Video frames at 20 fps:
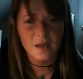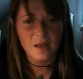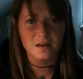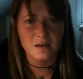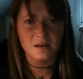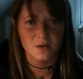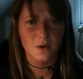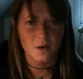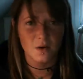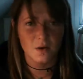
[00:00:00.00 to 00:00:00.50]

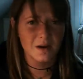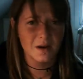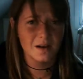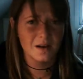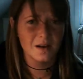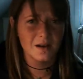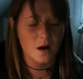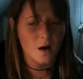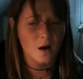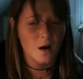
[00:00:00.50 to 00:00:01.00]
doing what it
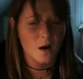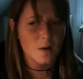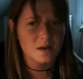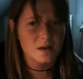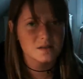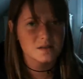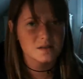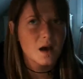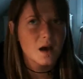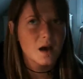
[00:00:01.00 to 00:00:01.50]
always
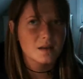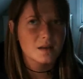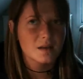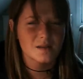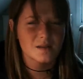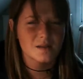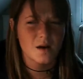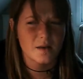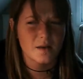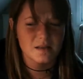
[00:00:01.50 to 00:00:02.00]
does
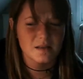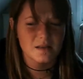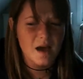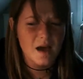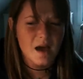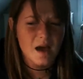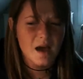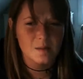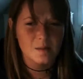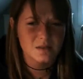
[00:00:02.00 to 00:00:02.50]
all the
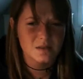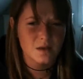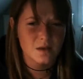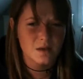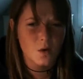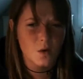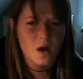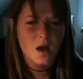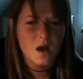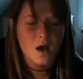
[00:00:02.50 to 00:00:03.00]
time. So
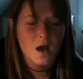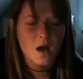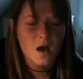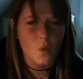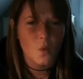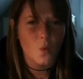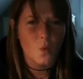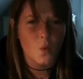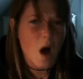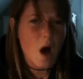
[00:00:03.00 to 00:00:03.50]

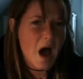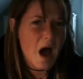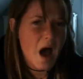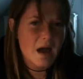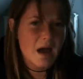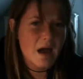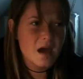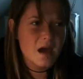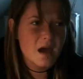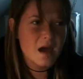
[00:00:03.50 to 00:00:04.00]

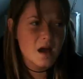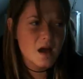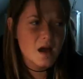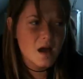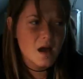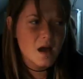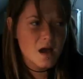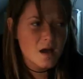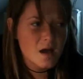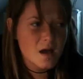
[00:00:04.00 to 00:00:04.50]
why
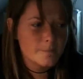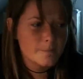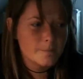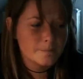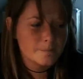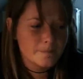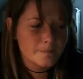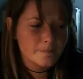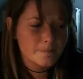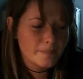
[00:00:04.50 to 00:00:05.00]

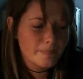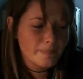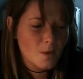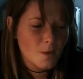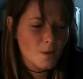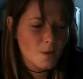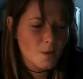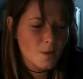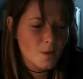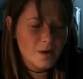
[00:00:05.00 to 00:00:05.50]

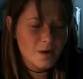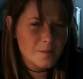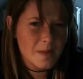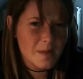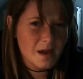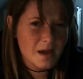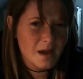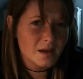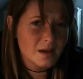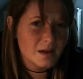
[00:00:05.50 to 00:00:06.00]
would it
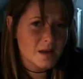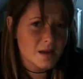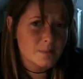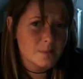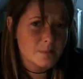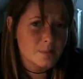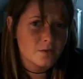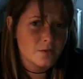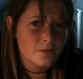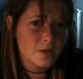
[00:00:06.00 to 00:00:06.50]
make an
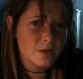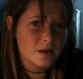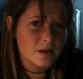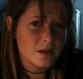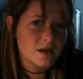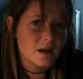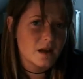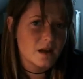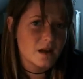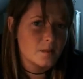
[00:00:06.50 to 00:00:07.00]
exception for the
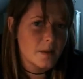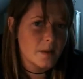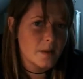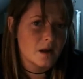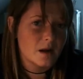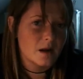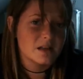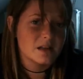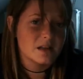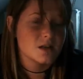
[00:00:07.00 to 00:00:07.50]
inside of the bottle?
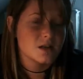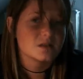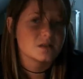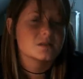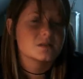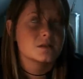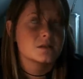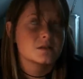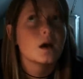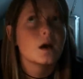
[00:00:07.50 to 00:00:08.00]
I
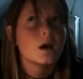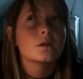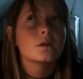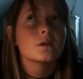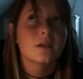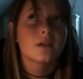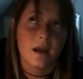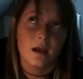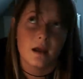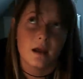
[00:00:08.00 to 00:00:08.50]
just don't
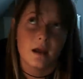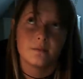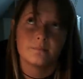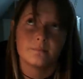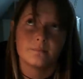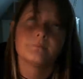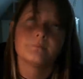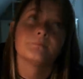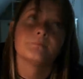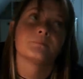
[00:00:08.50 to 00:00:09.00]
get it.
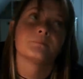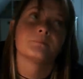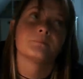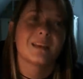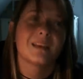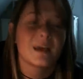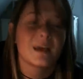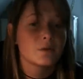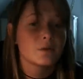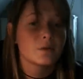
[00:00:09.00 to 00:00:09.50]

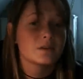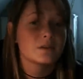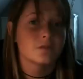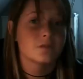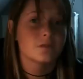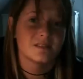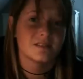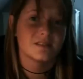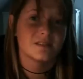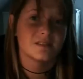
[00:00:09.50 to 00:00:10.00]
Can't really trust
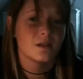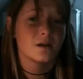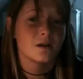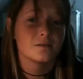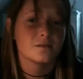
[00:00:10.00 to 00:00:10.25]
that glue.